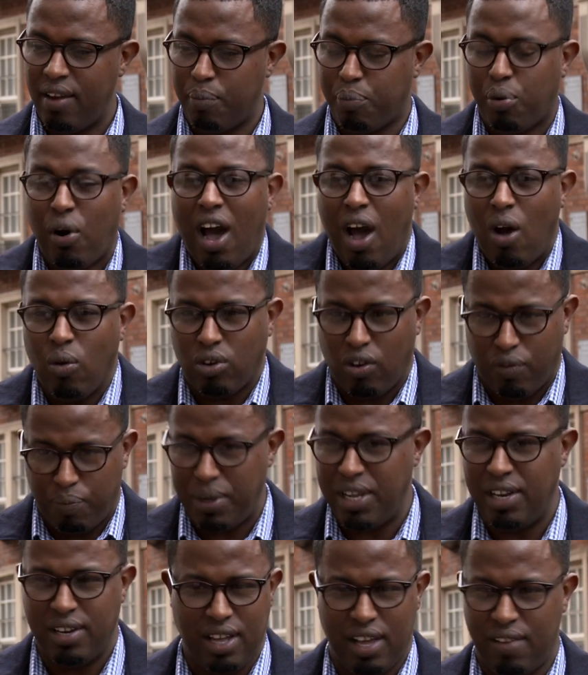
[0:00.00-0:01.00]
proud of
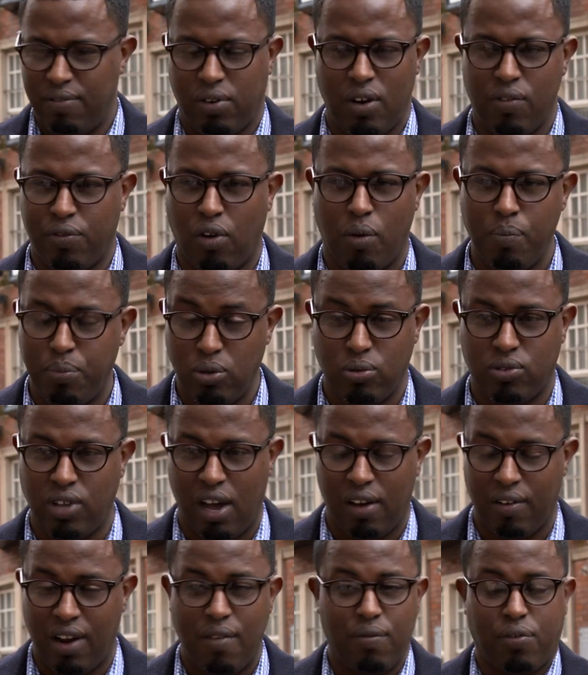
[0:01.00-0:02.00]
being from
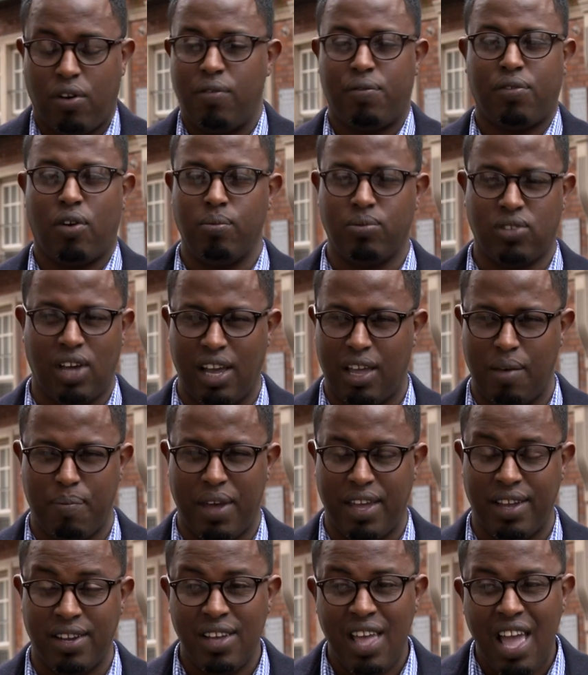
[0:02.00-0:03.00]
Butetown and from Tiger
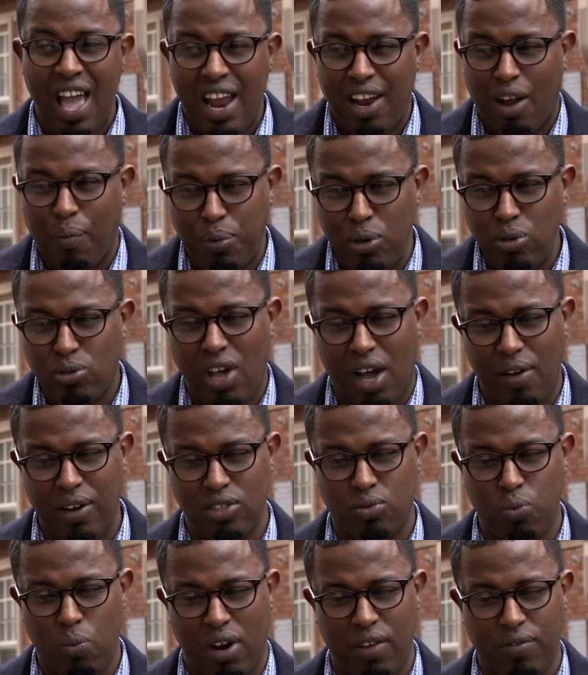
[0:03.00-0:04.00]
Bay. Now, Butetown
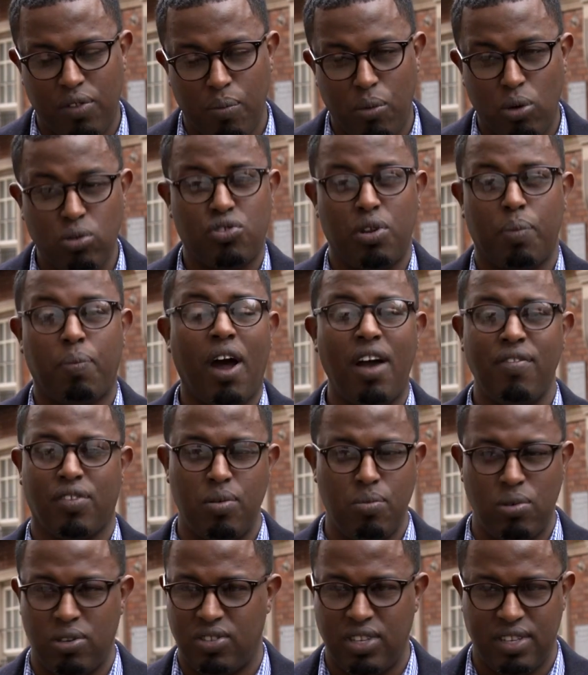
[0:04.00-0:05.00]
is one of the most deprived
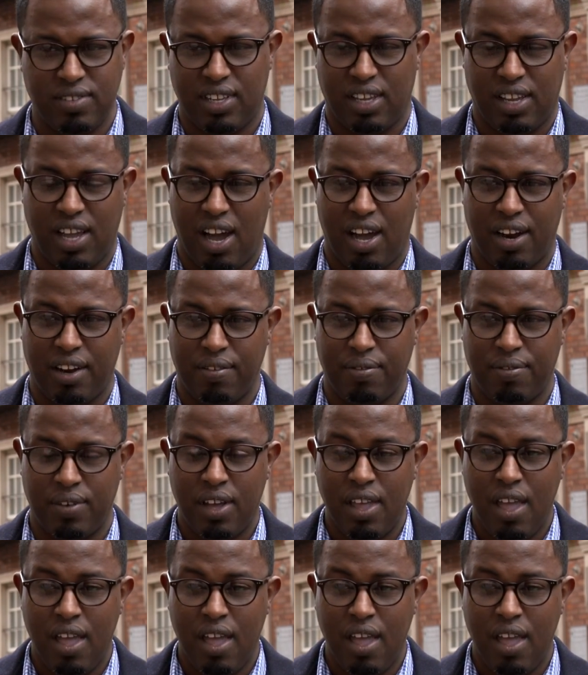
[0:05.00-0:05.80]
communities in Cardiff.